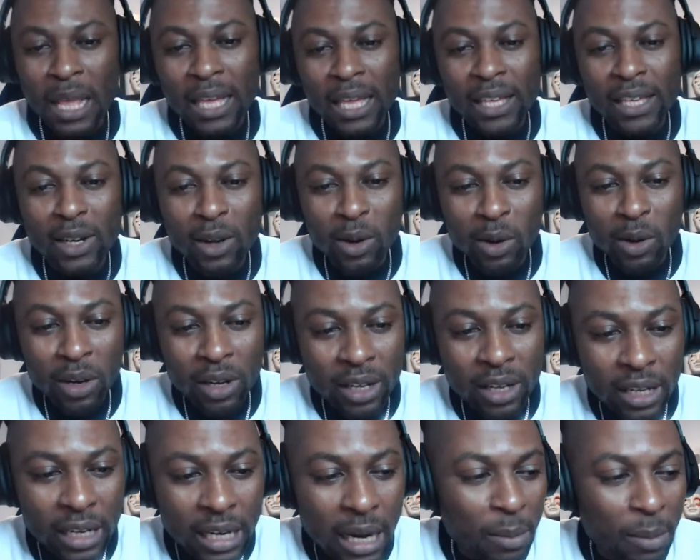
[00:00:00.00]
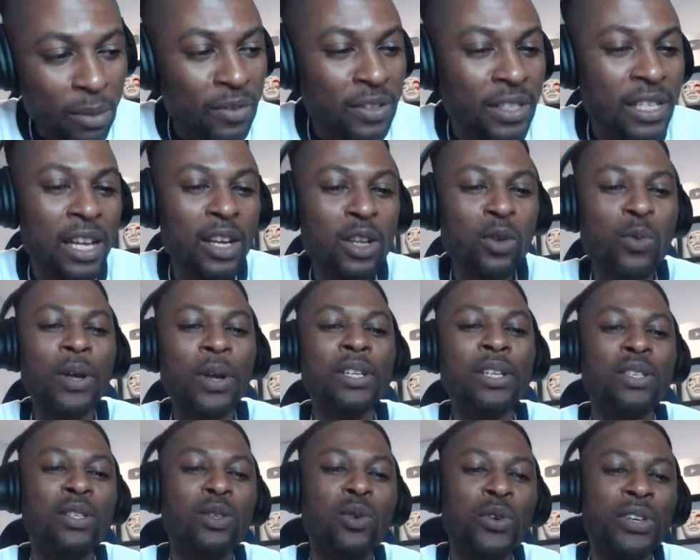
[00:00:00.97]
You know, let me even tell you when the
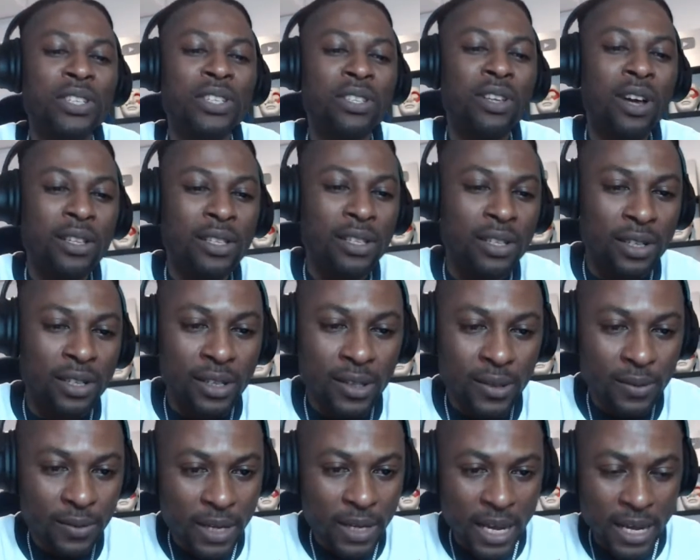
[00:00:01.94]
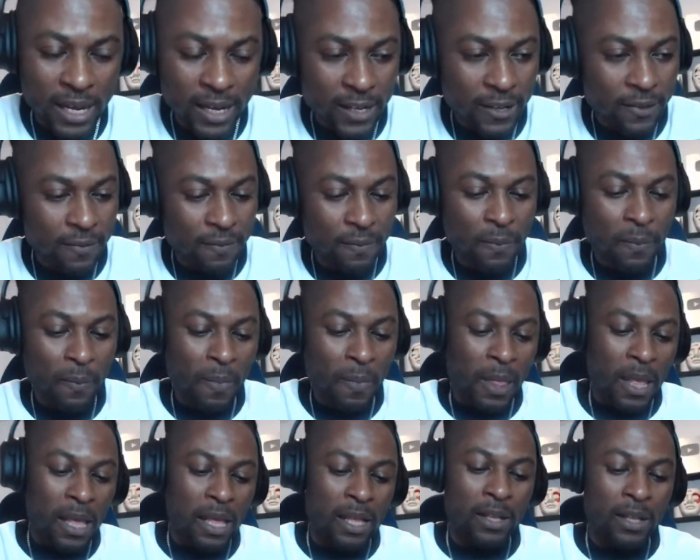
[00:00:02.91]
story started. Yeah.
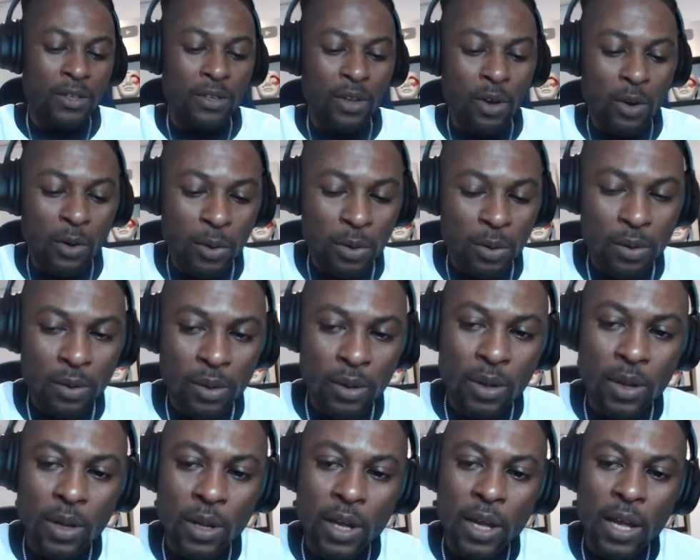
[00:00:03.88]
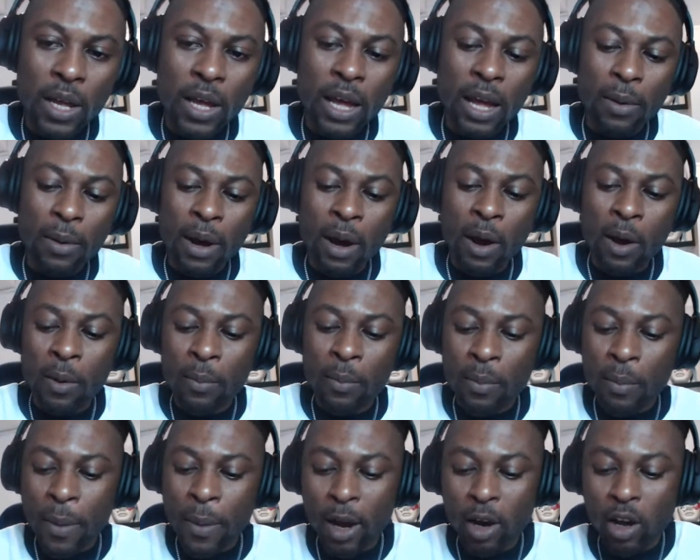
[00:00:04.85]
So
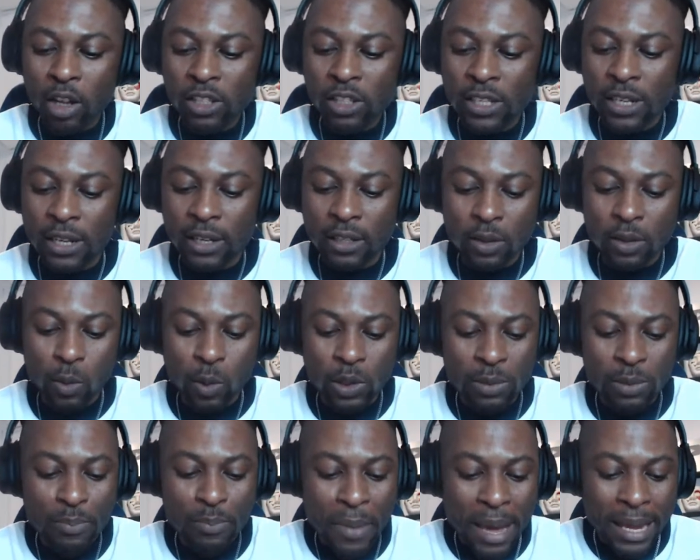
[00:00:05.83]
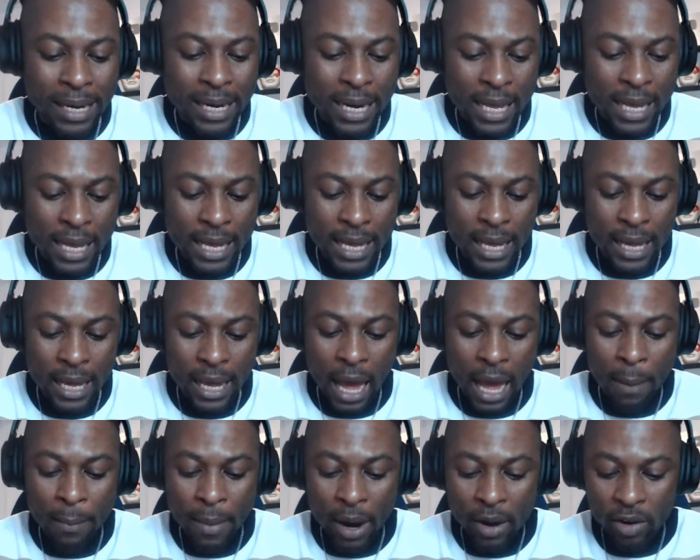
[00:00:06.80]
my content was mainly
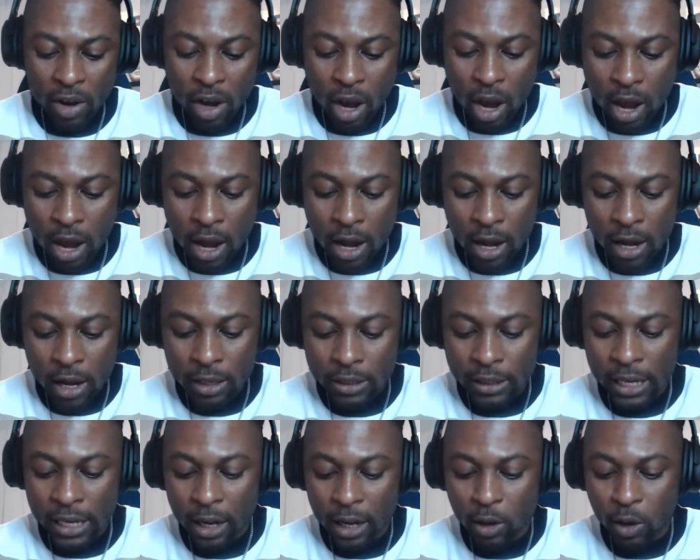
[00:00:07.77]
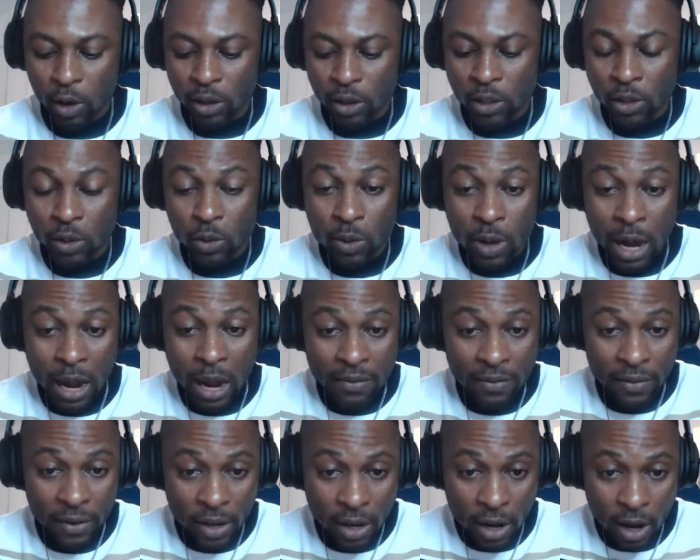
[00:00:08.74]
America, then I got into
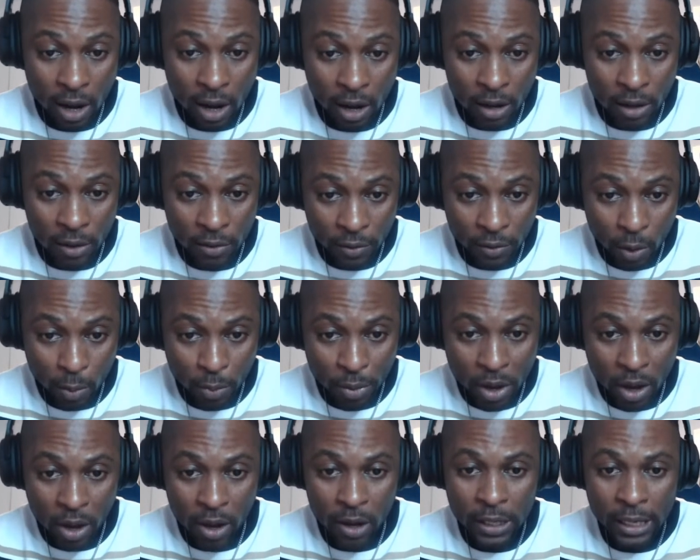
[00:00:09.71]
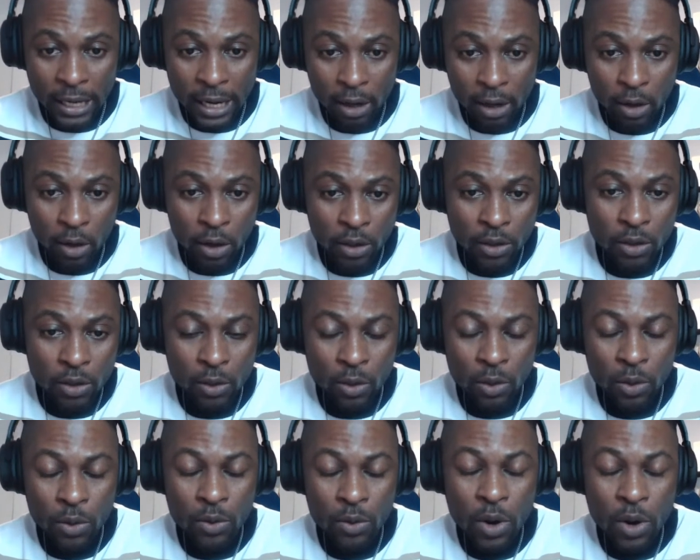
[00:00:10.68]
Africa, Ethiopia, then I got
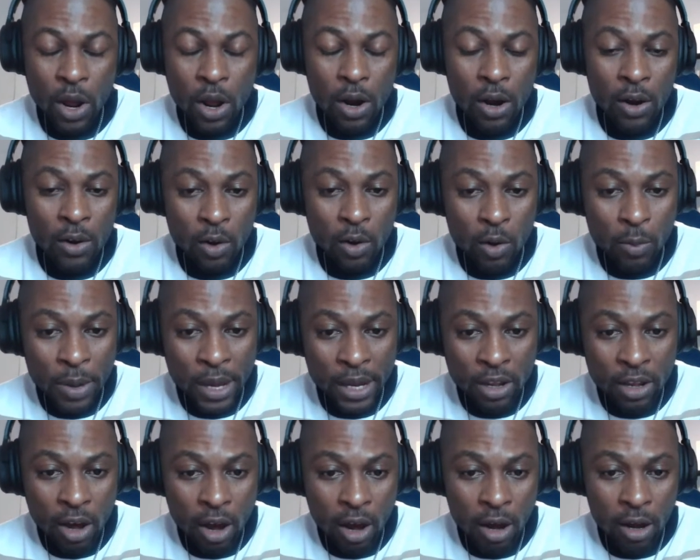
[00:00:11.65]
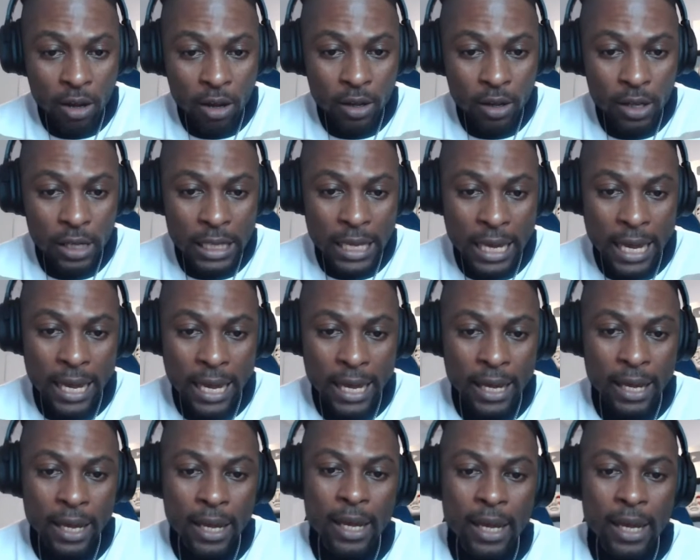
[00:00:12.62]
into Romania, yeah.